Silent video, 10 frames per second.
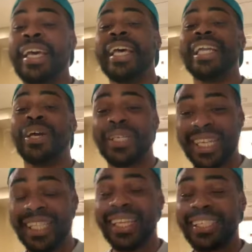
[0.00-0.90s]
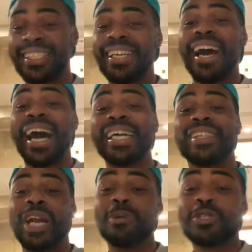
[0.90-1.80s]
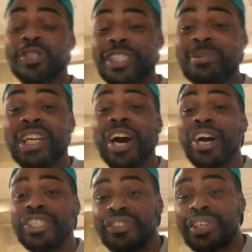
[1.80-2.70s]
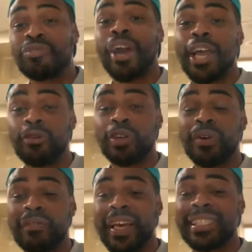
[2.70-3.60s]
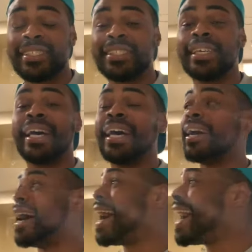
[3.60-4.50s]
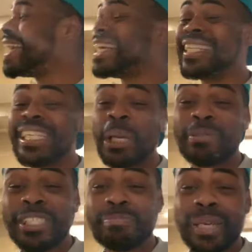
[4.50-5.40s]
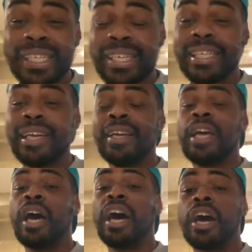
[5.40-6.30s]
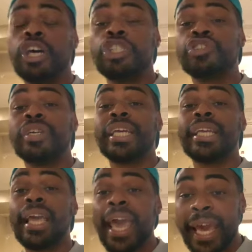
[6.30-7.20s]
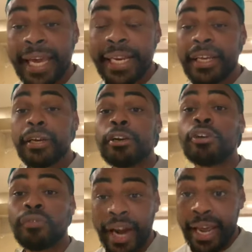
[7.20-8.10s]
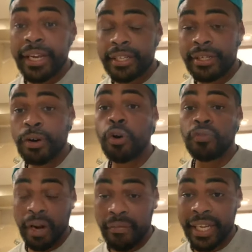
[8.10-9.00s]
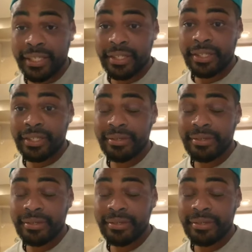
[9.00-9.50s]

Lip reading: Now get this. I thought I was going to spend $100,000 on the renovations. I ended up spending $180,000 on renovations.